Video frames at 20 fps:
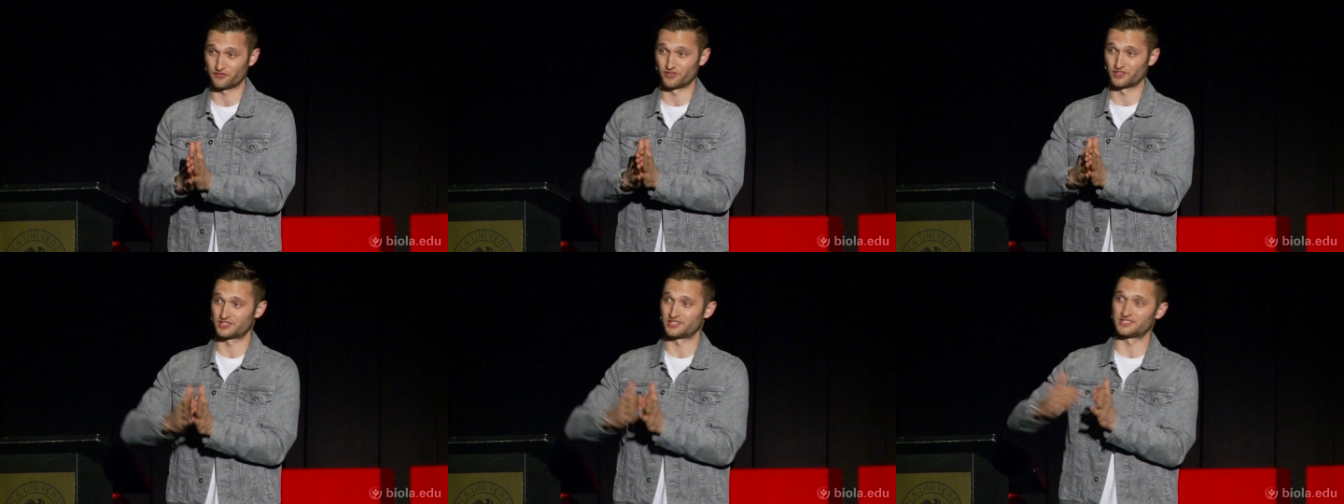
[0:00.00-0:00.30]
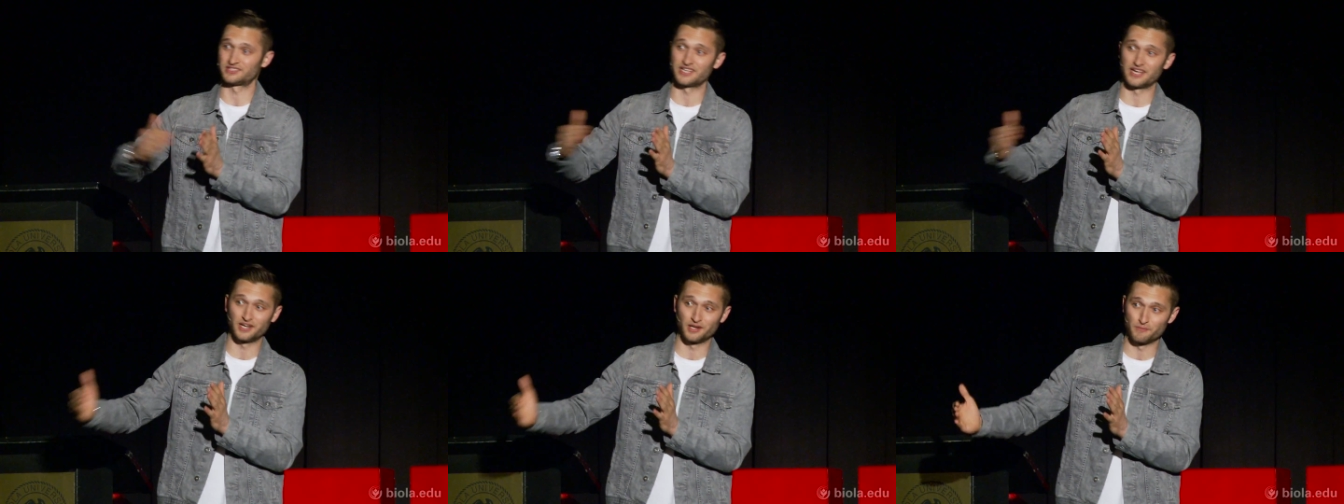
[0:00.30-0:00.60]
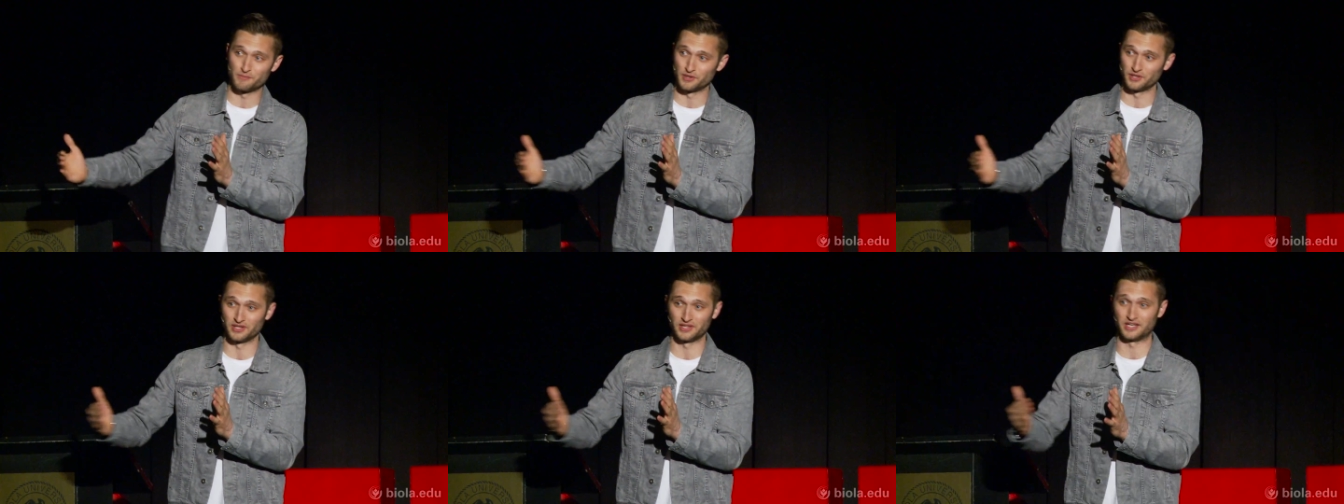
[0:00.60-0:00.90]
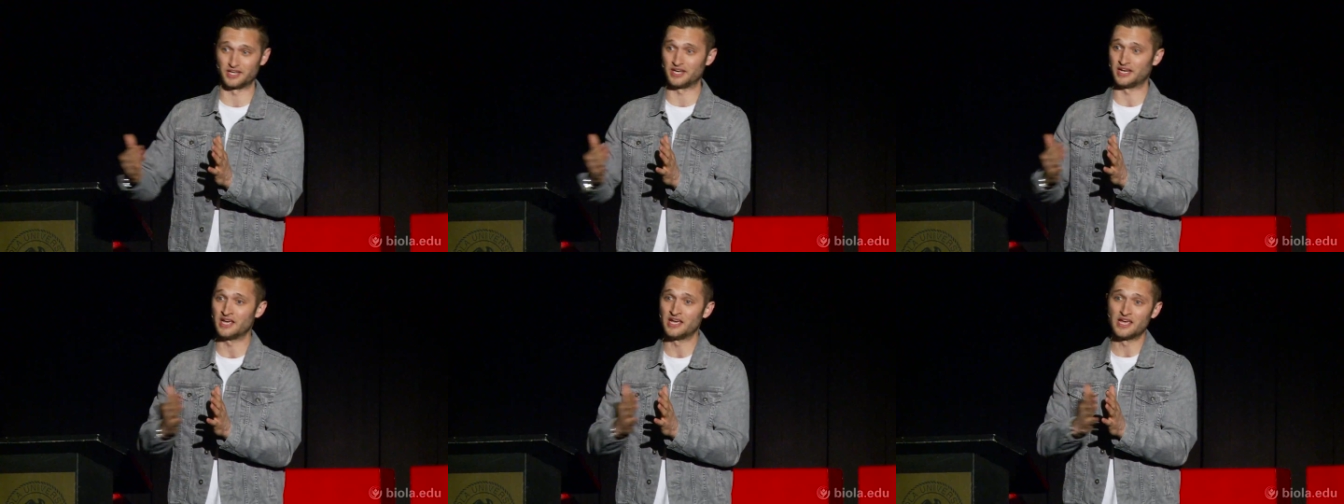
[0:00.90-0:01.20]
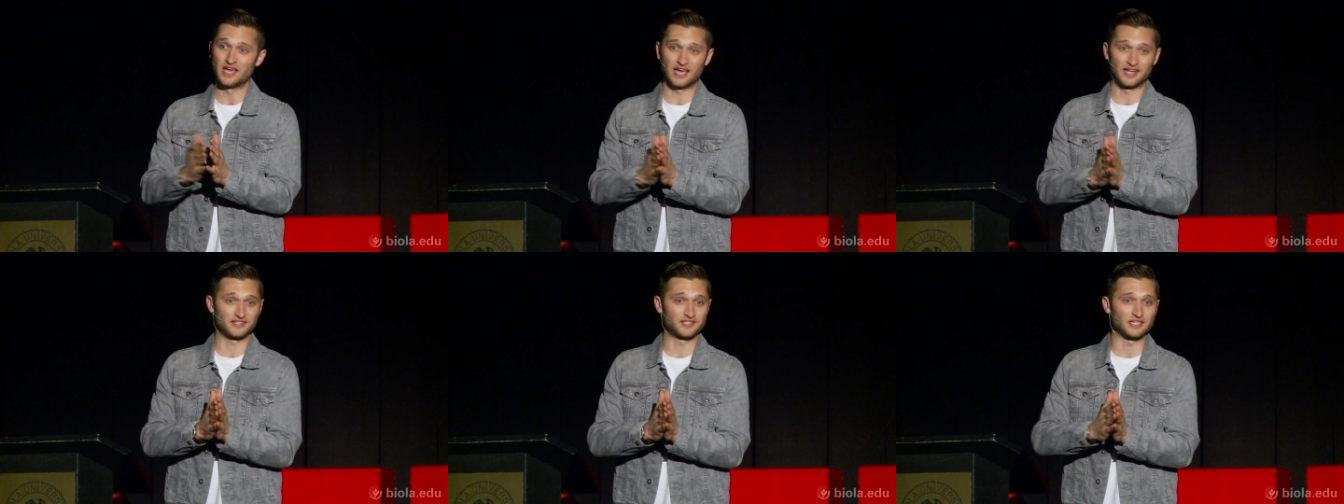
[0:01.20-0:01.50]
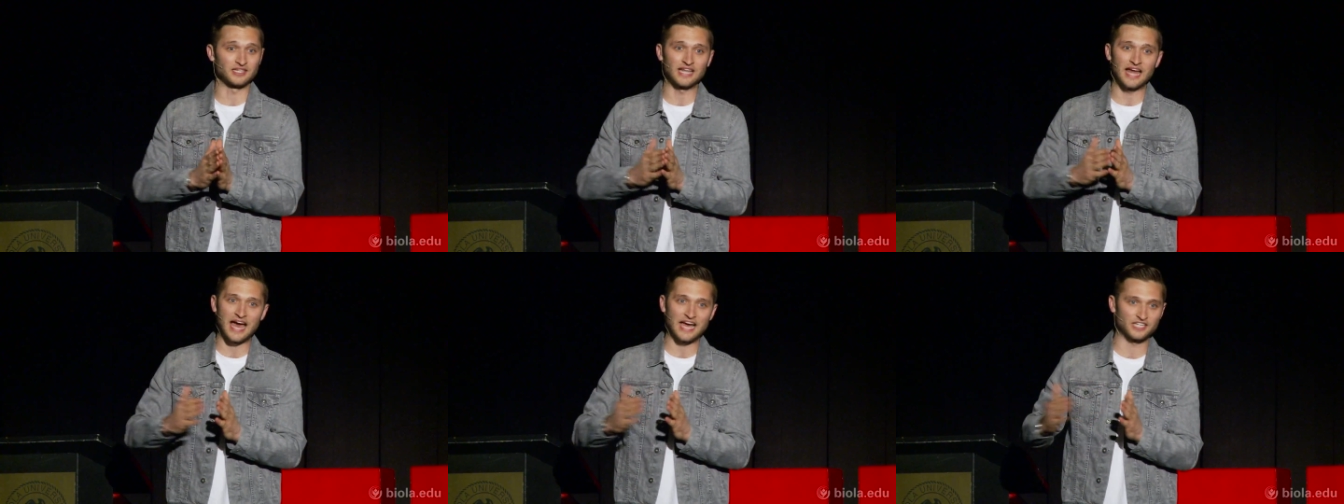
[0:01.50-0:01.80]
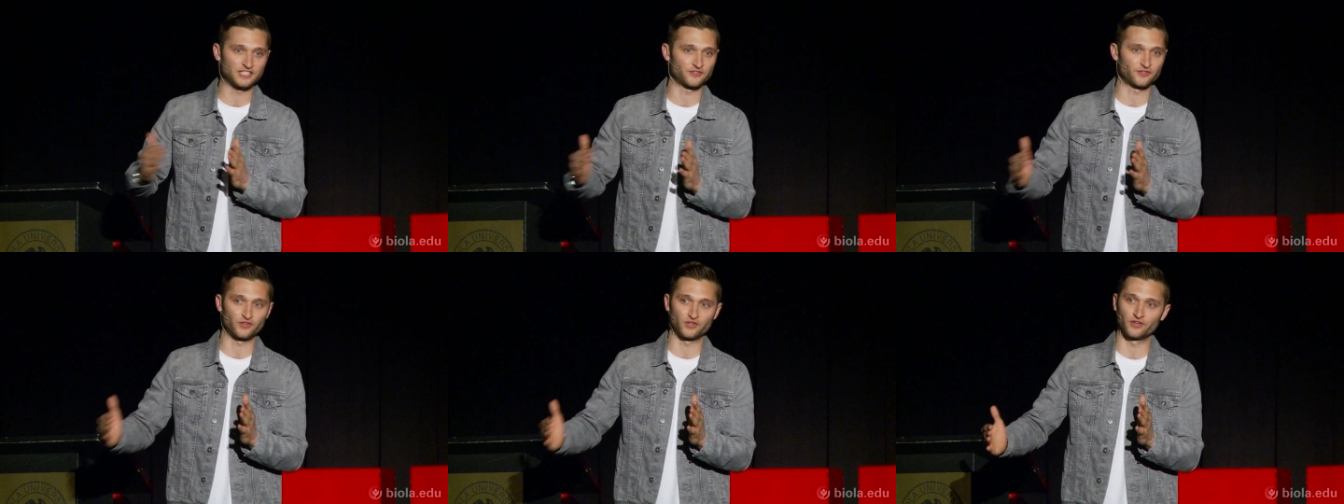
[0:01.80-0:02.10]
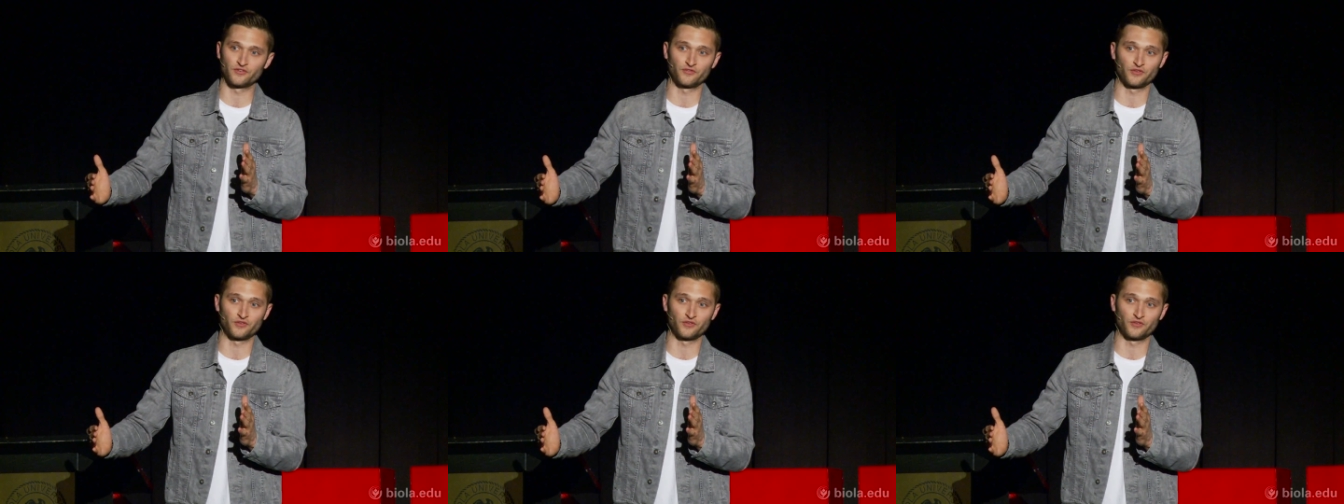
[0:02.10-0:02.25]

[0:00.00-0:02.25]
for sustainability and to last for,